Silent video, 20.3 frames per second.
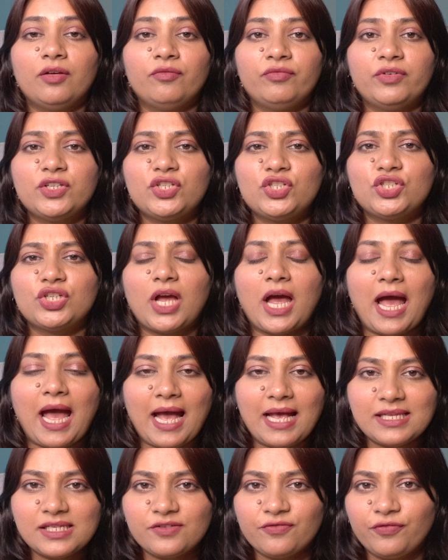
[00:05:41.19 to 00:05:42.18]
which
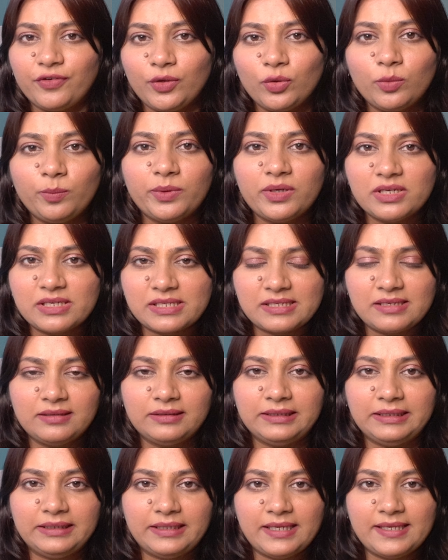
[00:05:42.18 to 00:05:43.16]
has few personal
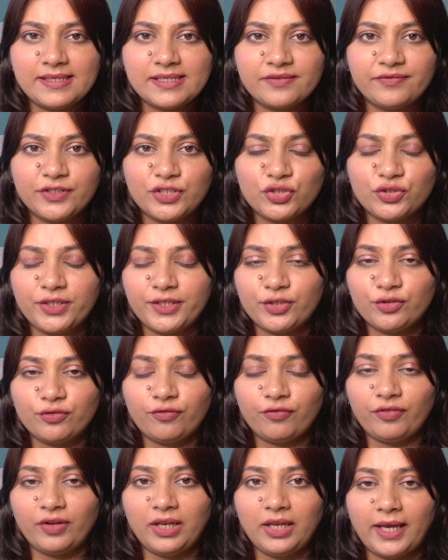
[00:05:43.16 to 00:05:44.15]
details which you need to
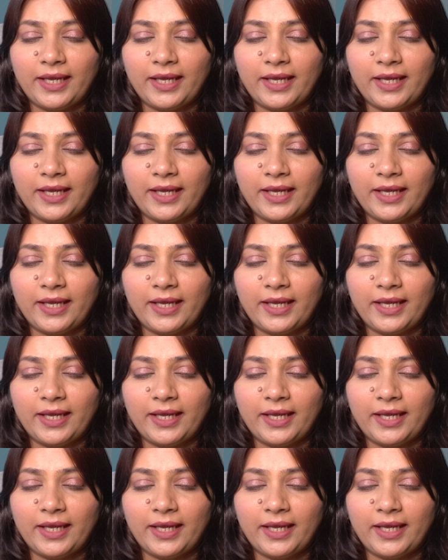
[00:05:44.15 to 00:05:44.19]
fill,